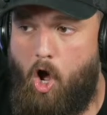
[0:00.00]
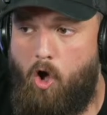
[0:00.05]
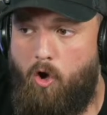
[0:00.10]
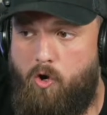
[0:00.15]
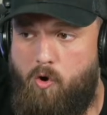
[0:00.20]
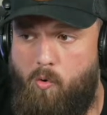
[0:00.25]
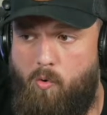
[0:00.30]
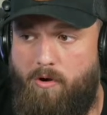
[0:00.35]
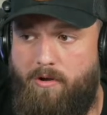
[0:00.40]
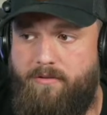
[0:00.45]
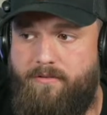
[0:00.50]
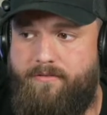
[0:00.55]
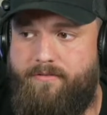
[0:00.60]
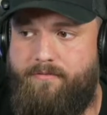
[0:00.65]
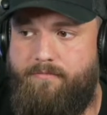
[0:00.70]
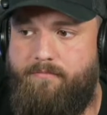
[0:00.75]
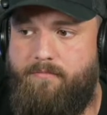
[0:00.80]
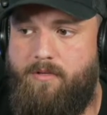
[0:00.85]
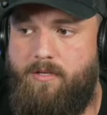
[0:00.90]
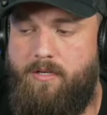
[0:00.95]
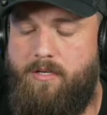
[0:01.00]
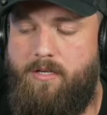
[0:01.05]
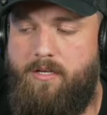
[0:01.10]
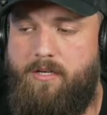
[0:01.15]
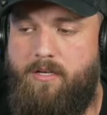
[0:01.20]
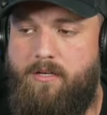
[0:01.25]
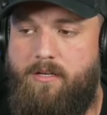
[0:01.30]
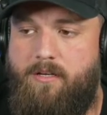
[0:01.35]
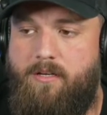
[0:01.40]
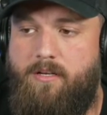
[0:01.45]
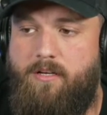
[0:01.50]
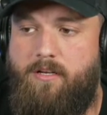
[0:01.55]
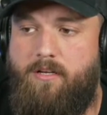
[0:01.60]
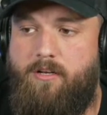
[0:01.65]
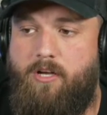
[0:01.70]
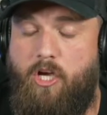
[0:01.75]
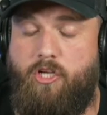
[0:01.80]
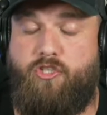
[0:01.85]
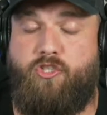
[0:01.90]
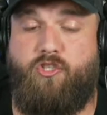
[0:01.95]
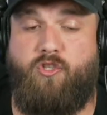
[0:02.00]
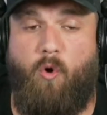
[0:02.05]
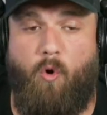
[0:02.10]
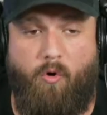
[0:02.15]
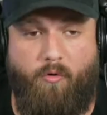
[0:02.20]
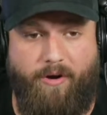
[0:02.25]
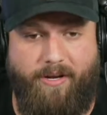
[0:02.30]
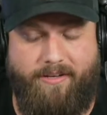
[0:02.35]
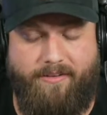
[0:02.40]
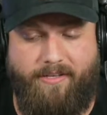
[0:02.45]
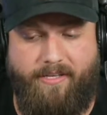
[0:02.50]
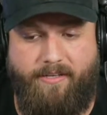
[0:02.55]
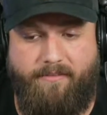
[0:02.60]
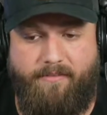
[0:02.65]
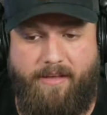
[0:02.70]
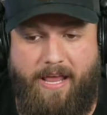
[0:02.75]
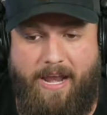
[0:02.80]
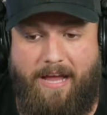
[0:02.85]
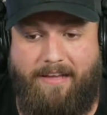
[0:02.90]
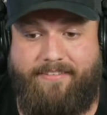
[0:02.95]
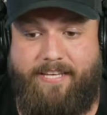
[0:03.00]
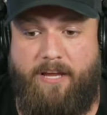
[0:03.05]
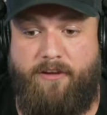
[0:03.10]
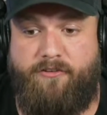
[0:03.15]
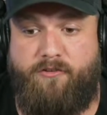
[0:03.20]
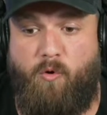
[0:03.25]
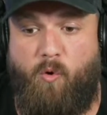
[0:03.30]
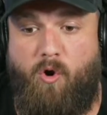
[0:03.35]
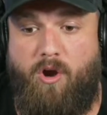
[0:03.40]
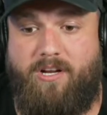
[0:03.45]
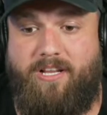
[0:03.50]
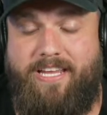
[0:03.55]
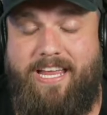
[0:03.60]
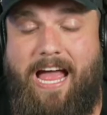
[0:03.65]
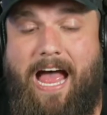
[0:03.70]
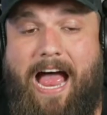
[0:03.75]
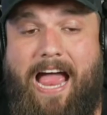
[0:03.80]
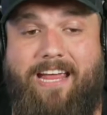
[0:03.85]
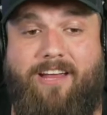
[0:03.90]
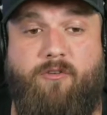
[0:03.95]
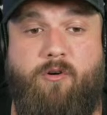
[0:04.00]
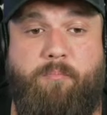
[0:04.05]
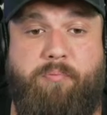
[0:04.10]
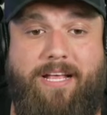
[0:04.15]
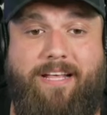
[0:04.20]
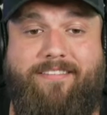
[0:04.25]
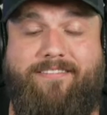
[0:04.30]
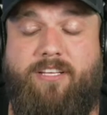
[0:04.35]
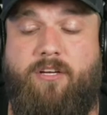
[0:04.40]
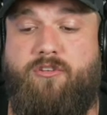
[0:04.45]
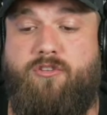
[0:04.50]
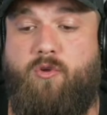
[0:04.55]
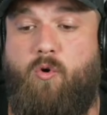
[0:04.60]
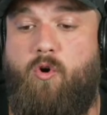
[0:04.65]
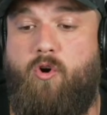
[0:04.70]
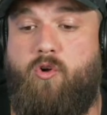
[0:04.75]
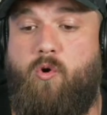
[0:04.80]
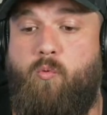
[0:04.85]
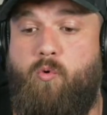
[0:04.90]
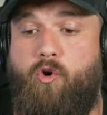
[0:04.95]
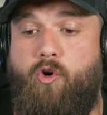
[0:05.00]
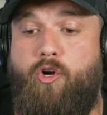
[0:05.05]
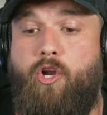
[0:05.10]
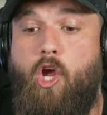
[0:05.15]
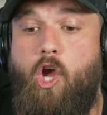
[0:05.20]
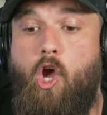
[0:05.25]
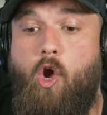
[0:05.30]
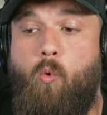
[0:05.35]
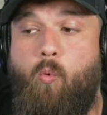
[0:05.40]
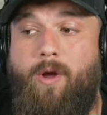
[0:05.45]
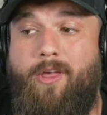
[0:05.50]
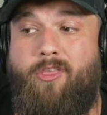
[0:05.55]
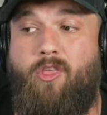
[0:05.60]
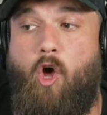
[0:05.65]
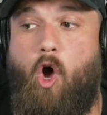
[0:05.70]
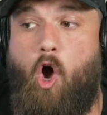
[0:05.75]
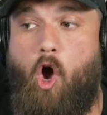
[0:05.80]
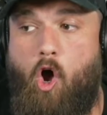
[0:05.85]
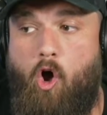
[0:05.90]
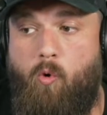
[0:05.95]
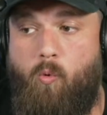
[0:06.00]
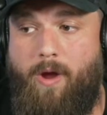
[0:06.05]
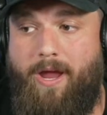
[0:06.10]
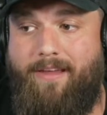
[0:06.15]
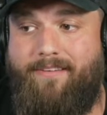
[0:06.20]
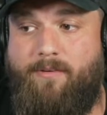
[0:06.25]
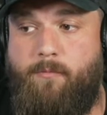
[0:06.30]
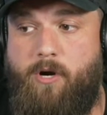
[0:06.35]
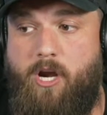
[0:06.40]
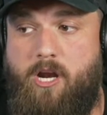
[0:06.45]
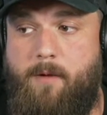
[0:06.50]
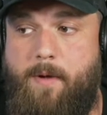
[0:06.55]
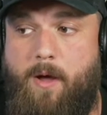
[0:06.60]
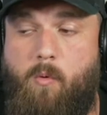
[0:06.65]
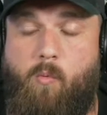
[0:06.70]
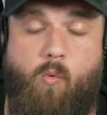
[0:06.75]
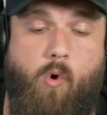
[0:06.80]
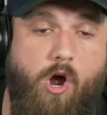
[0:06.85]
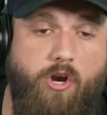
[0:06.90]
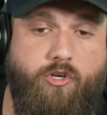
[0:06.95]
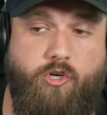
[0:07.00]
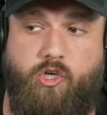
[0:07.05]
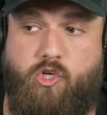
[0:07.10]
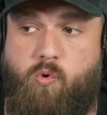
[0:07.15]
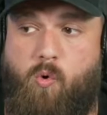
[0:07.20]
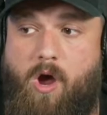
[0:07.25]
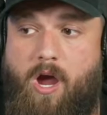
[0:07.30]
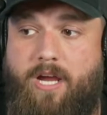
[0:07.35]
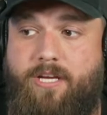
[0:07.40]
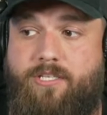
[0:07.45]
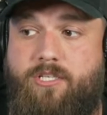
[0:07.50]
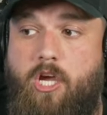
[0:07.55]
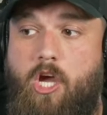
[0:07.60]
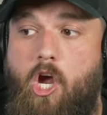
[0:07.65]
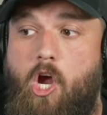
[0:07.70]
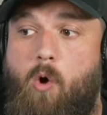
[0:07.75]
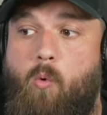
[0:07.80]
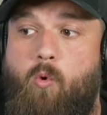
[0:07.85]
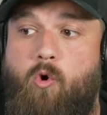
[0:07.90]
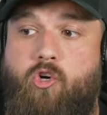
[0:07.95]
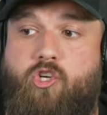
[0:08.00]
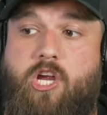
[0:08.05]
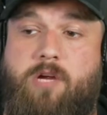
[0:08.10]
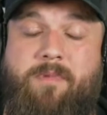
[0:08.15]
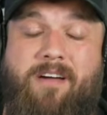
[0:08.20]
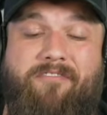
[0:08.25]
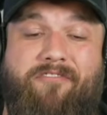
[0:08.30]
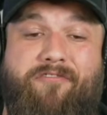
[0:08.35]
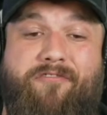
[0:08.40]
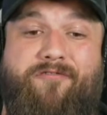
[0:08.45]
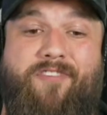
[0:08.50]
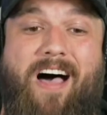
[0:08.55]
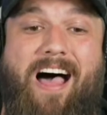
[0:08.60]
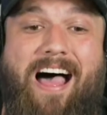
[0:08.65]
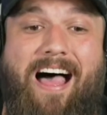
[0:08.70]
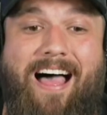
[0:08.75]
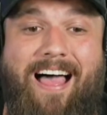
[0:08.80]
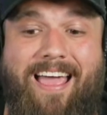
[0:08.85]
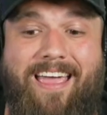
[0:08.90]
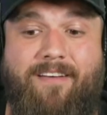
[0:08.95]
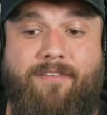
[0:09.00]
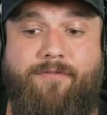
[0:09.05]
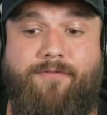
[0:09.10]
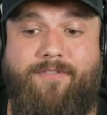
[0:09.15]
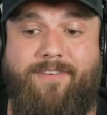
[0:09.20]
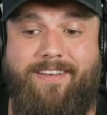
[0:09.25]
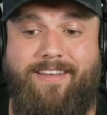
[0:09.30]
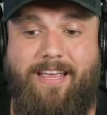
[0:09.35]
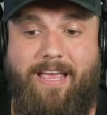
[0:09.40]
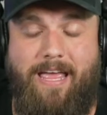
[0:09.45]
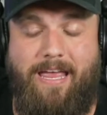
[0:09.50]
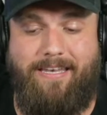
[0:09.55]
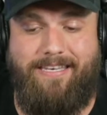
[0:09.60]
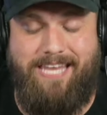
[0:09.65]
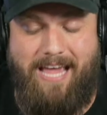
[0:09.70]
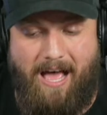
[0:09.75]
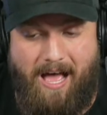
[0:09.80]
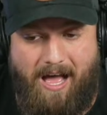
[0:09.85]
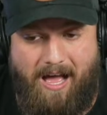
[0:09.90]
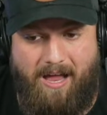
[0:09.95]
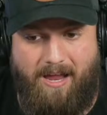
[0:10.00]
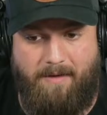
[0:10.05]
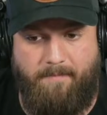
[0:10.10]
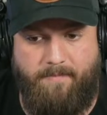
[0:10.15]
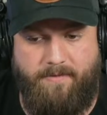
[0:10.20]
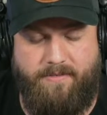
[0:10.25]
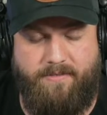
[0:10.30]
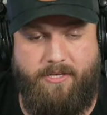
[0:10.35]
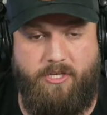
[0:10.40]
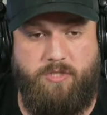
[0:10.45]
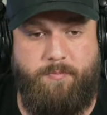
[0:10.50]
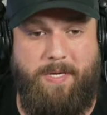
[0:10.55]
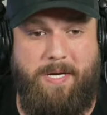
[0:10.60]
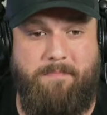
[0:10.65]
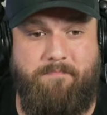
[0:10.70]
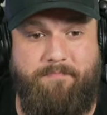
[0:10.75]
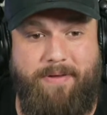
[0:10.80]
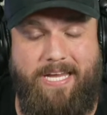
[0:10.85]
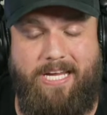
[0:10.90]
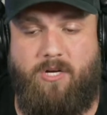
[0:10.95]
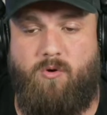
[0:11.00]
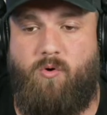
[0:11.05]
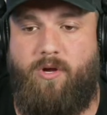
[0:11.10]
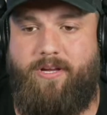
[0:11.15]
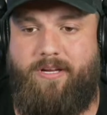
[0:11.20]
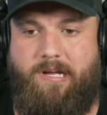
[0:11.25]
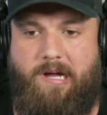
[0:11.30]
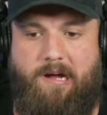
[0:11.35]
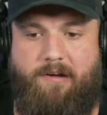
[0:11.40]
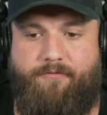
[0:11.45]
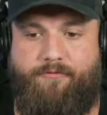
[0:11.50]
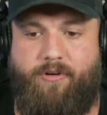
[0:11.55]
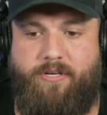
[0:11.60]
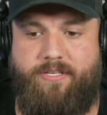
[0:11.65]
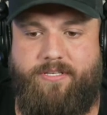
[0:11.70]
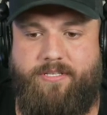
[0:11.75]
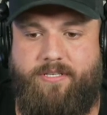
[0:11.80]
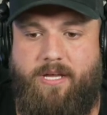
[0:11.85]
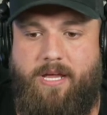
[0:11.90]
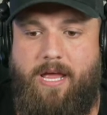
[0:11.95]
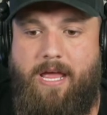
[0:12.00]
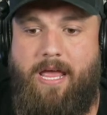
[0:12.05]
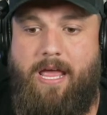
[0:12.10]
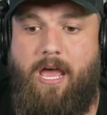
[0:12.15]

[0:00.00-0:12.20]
Altcoins, historically, and I say historically, I could replace the historical word with always. And we're not talking about once or twice. We're talking about 5 times there's been a Bitcoin conference.